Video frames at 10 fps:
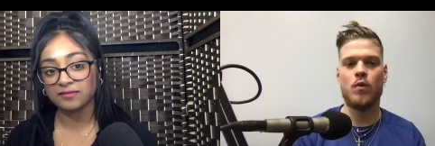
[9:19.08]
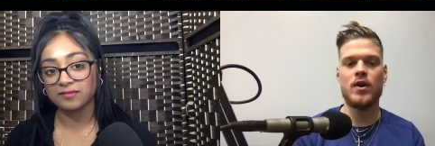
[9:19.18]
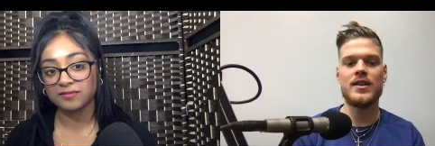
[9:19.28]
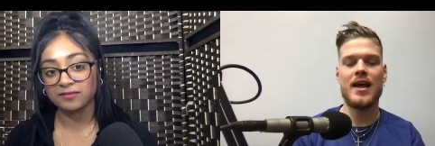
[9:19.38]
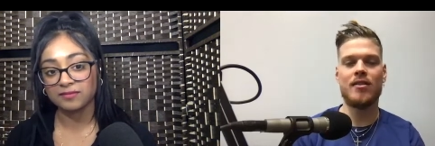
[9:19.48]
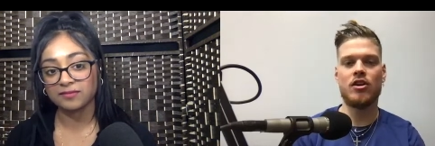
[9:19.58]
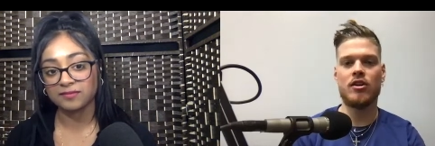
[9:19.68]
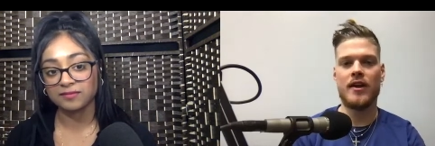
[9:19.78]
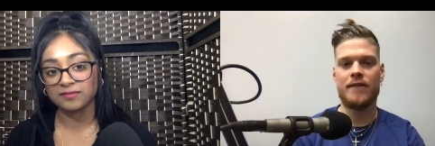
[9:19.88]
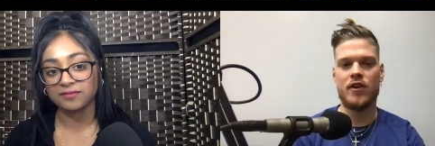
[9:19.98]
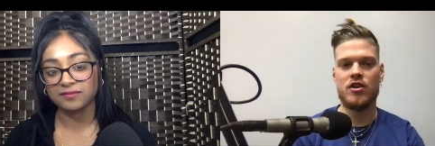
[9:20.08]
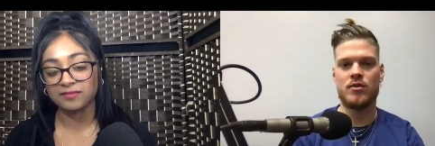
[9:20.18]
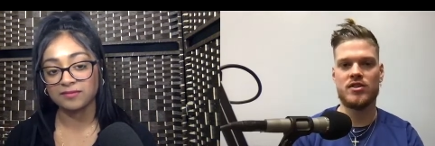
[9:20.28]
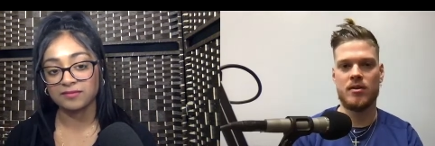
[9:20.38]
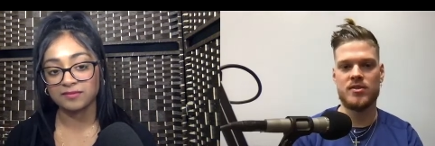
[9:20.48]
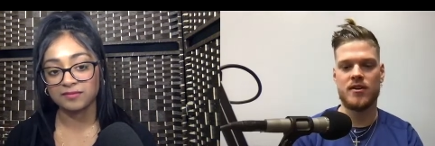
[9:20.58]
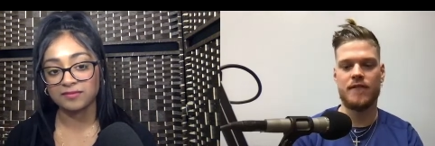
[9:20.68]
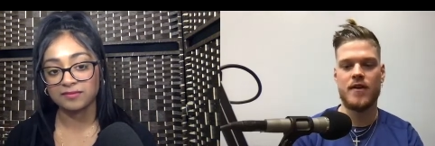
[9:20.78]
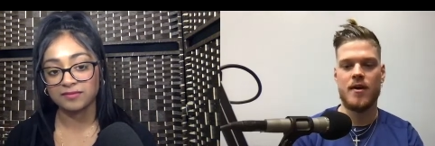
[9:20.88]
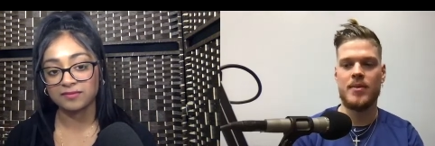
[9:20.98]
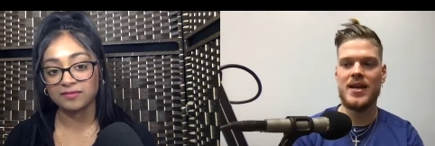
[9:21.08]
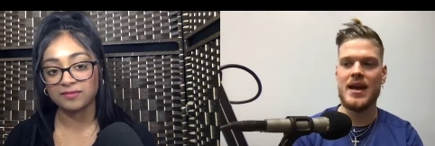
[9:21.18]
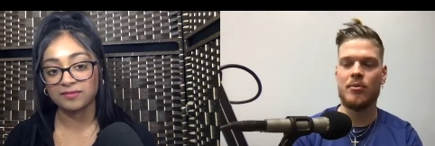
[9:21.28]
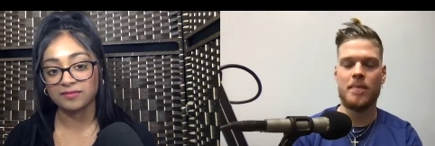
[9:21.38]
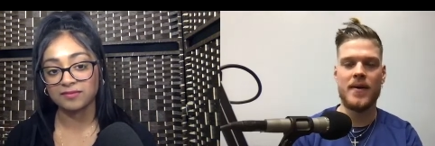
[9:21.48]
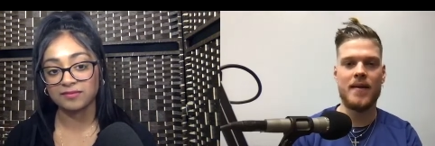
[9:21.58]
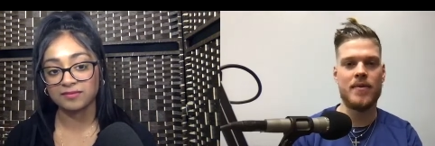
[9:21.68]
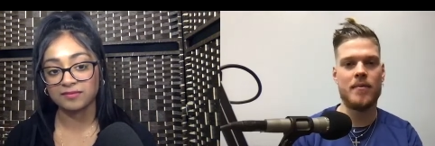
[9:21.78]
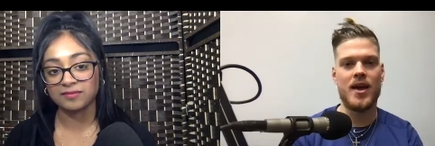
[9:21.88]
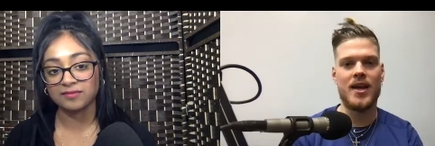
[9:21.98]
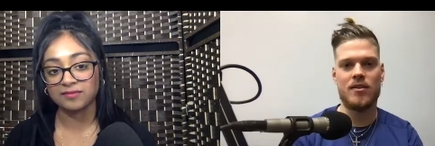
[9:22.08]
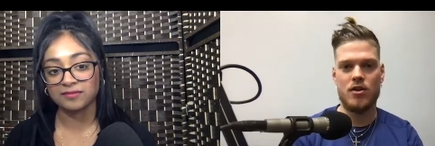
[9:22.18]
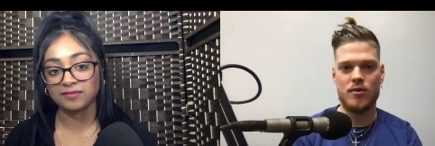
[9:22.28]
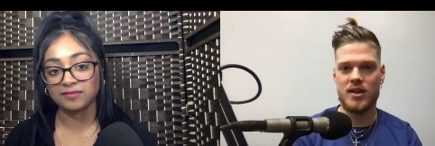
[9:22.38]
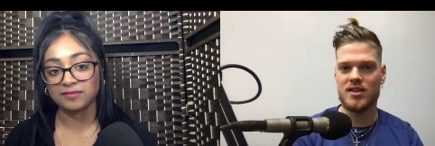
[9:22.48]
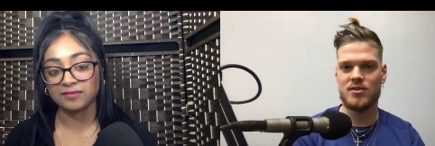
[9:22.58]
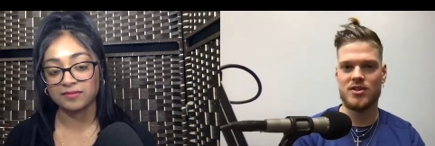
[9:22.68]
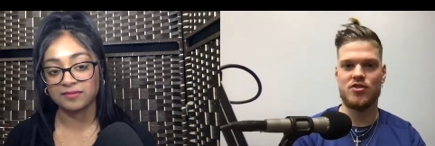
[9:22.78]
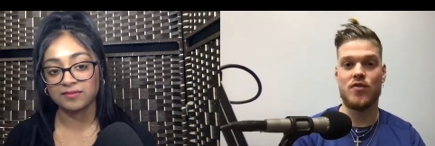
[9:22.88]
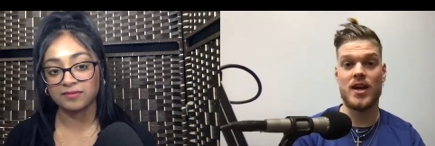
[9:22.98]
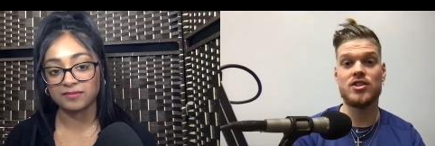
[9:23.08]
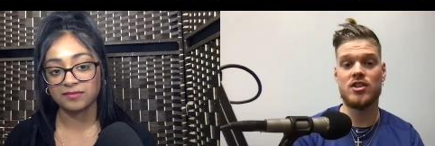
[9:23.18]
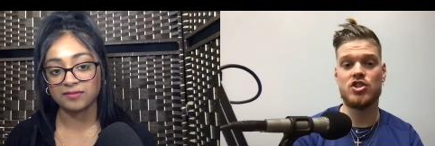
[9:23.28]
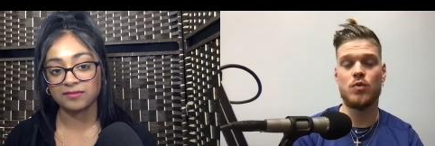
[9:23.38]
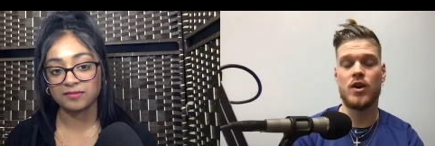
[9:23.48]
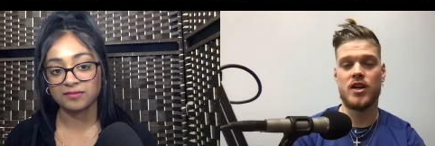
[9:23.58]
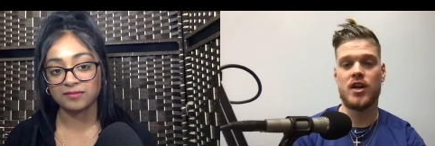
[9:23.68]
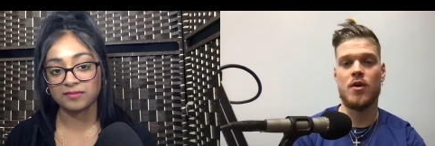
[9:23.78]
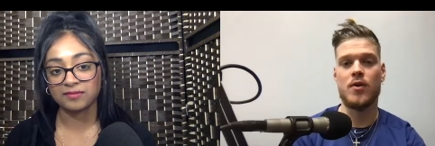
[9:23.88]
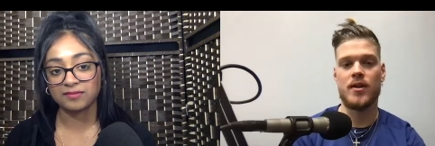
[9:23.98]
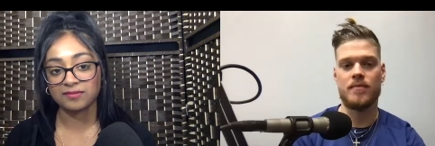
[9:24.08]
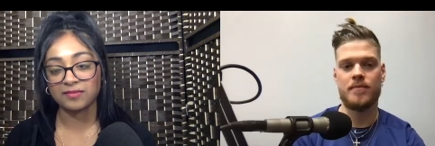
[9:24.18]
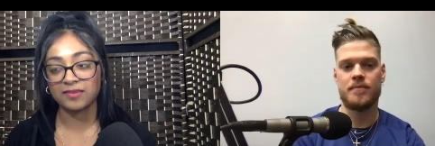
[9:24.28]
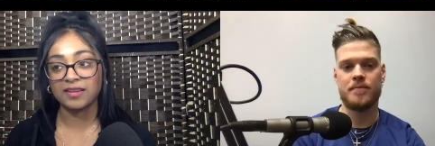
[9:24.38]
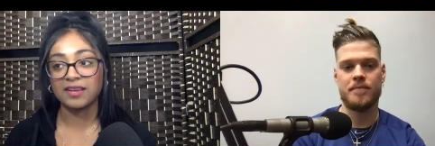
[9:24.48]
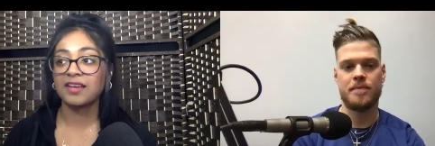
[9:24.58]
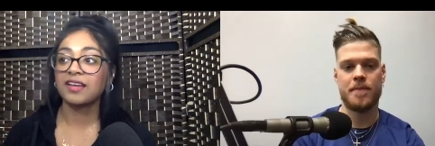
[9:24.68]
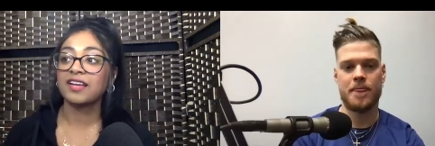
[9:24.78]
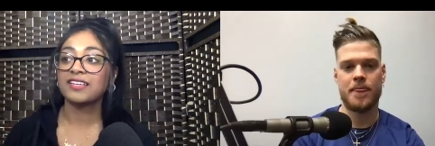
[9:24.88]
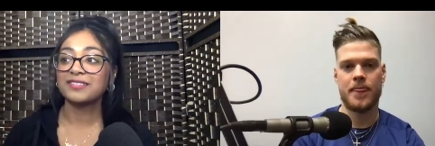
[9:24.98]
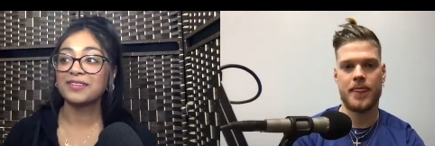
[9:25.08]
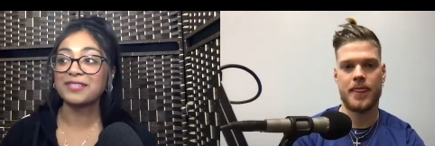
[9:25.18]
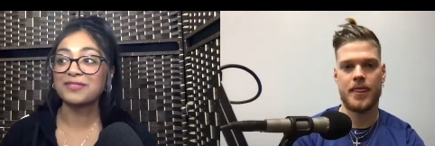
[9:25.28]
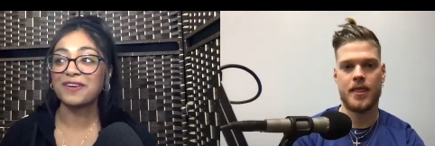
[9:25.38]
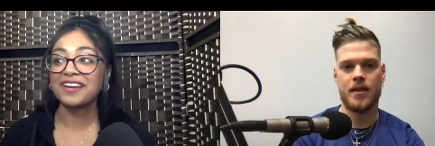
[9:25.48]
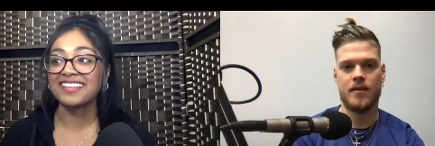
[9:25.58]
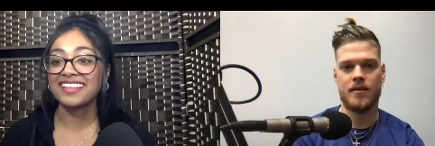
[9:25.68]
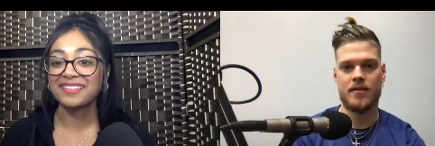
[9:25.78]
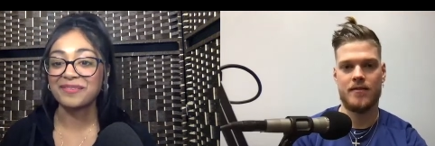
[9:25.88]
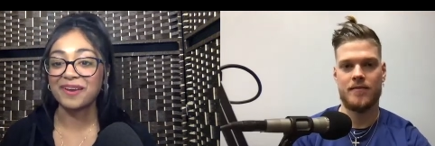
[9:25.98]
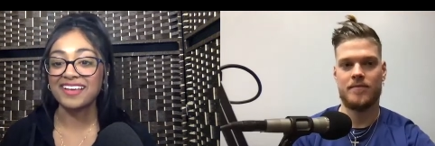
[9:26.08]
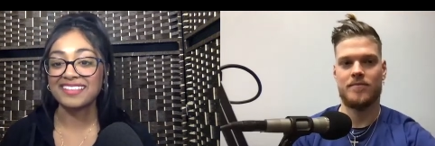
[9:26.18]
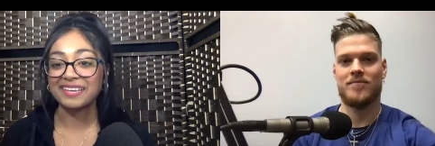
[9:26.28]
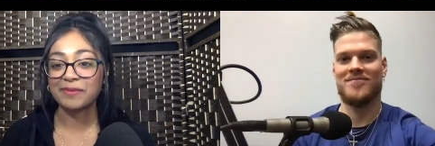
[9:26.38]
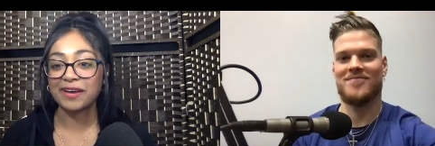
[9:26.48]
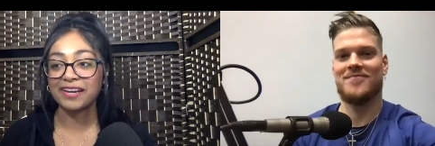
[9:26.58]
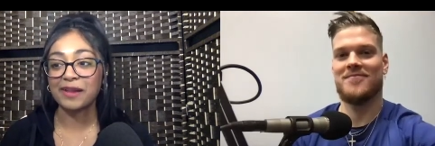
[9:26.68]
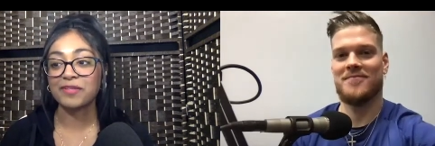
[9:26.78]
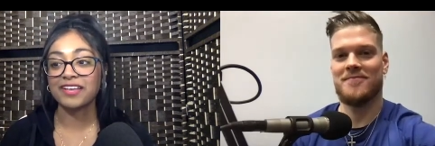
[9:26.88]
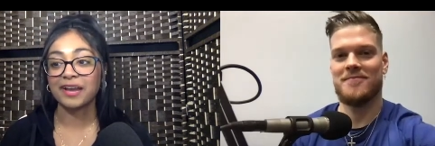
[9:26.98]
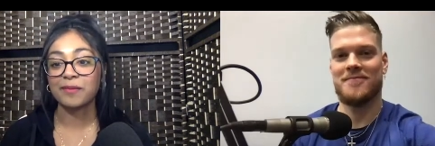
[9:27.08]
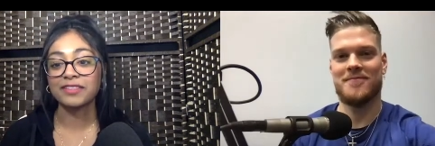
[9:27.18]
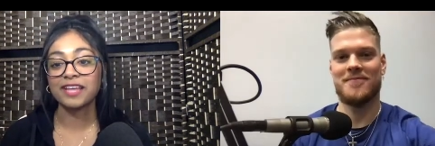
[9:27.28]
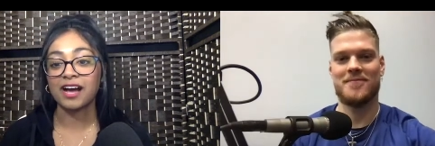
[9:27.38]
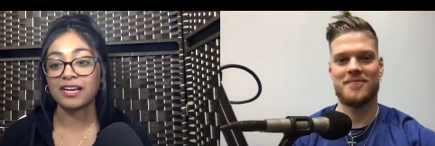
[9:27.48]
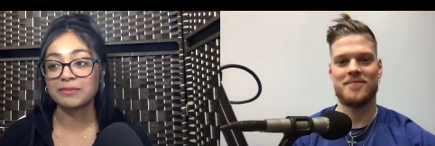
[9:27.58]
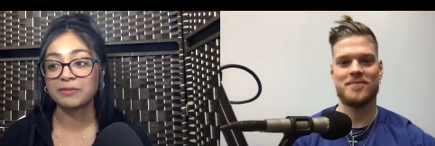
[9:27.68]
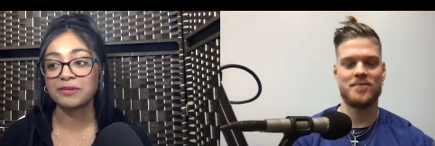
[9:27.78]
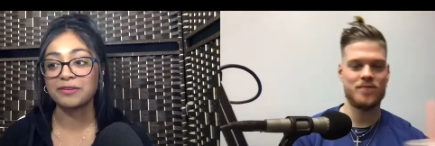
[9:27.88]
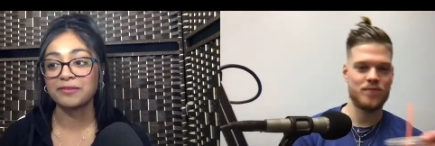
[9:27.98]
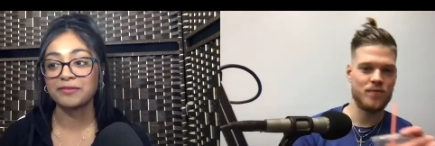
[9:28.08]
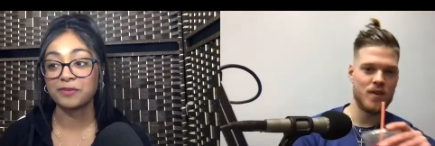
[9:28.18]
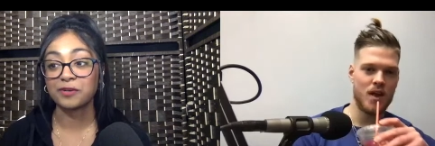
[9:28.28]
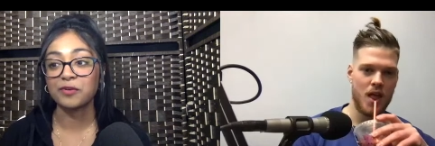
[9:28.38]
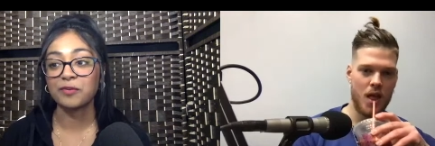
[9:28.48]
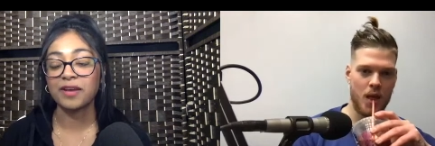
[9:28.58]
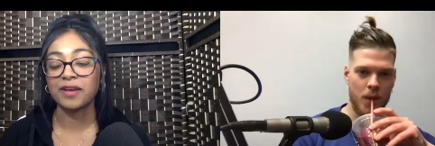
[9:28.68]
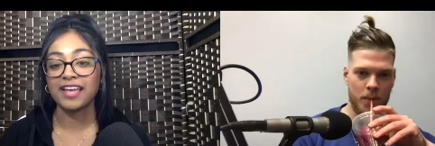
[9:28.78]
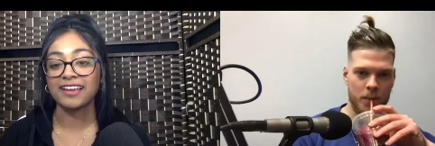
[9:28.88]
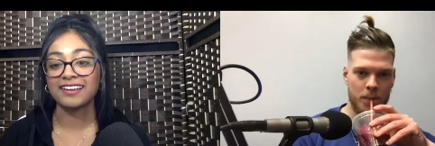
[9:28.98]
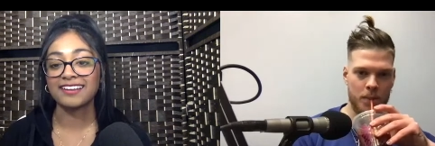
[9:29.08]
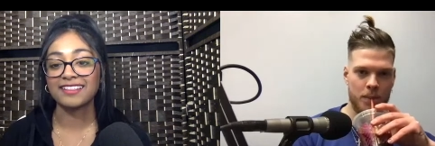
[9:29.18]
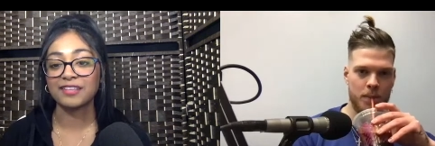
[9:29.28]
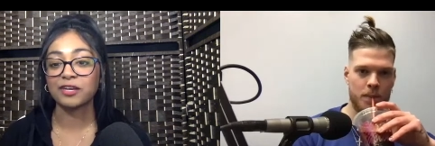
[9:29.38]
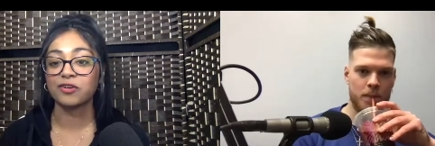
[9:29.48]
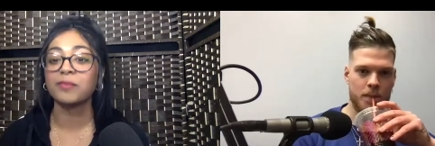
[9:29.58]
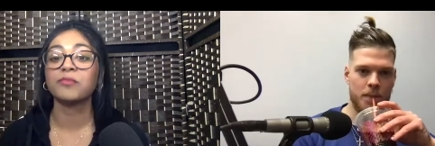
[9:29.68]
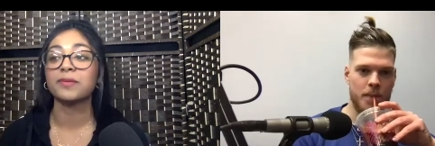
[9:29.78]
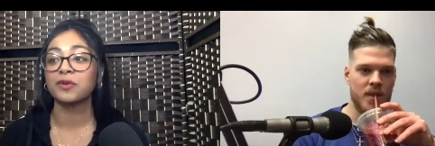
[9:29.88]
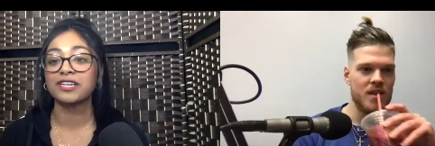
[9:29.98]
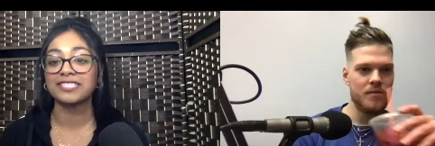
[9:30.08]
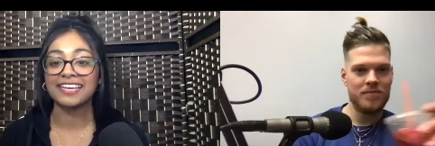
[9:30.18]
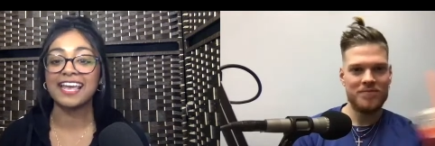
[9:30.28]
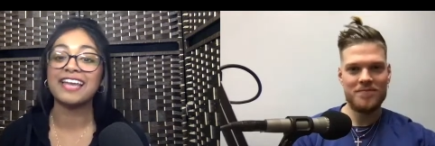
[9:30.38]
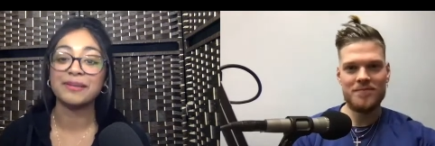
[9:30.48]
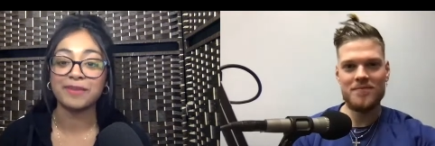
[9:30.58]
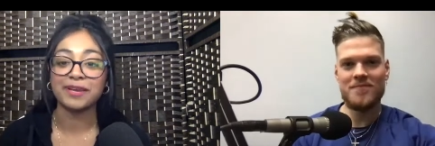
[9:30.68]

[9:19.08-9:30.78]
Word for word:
Speaker 1: what did that look like for you in terms of being able to pick up the mic and know that this was a direction that you wanted to go in?
Speaker 2: it's funny like the way i think about it i'm like i'm in the hospital room and the grim reaper is like handing me a